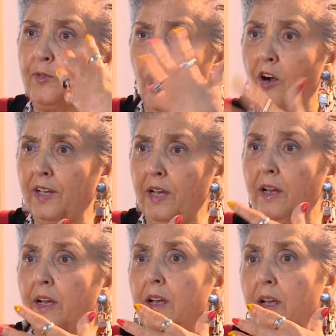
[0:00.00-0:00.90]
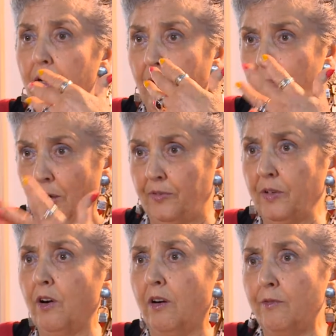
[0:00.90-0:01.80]
talking about the
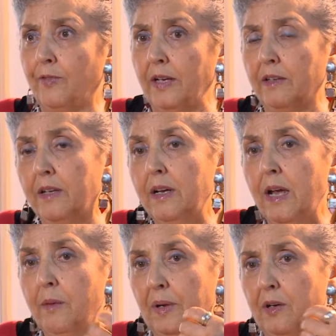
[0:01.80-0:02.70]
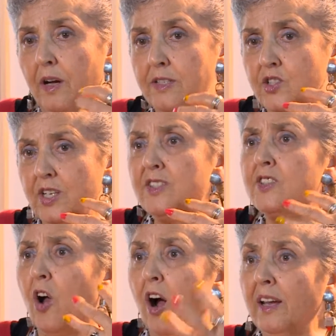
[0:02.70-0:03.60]
conflict, because just
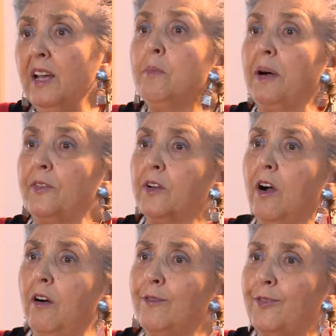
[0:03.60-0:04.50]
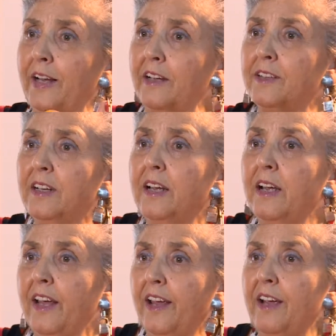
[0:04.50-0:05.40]
talking about the conflict
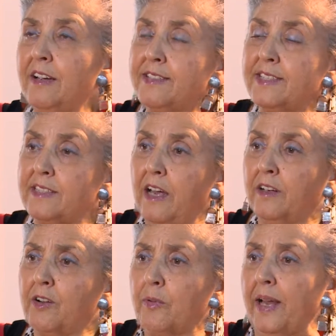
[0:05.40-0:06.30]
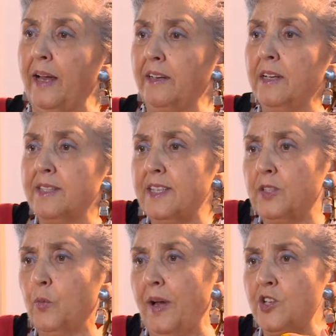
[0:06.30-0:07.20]
is creating a
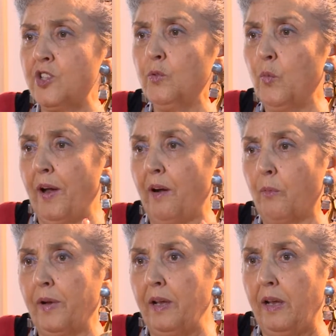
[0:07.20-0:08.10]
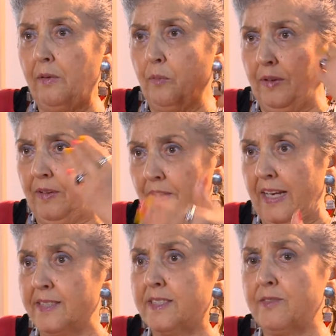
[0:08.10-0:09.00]
situation where
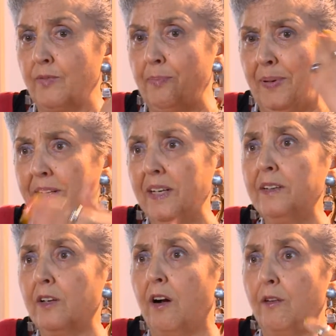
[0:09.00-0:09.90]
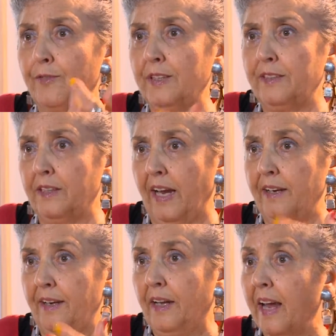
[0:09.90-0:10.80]
it's repeating the conflict
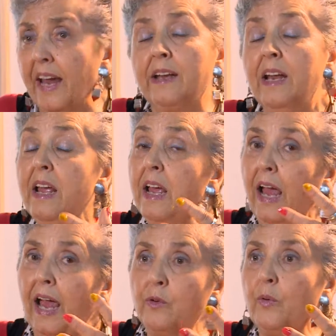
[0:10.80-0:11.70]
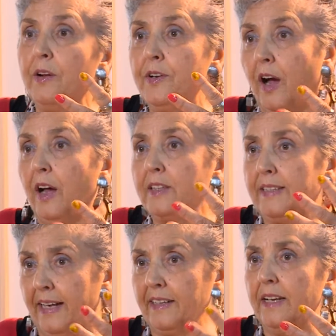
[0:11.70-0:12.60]
again and again, and we're not
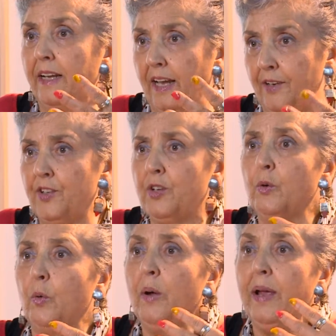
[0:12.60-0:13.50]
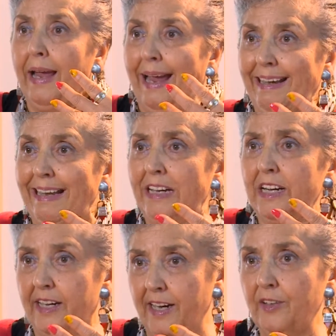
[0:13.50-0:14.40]
getting into any
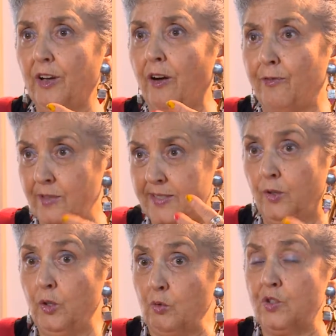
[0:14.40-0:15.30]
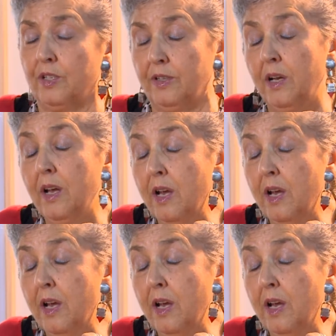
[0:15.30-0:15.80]
kind of resolution.